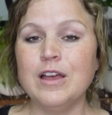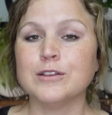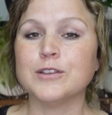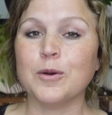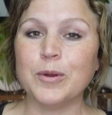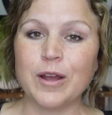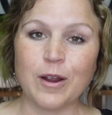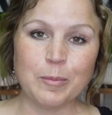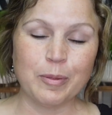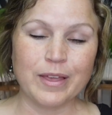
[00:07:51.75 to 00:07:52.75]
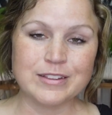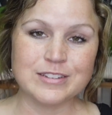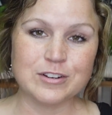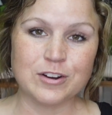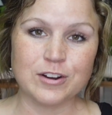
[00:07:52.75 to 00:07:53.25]
So we are
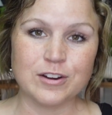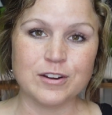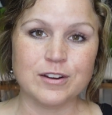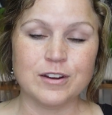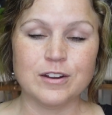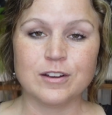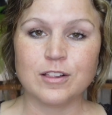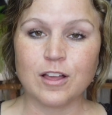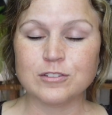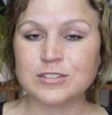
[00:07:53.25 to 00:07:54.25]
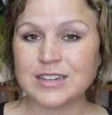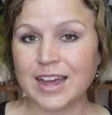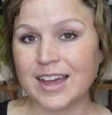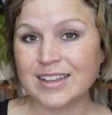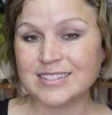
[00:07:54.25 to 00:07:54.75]
placing her close
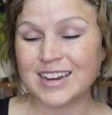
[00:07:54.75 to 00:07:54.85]
to us,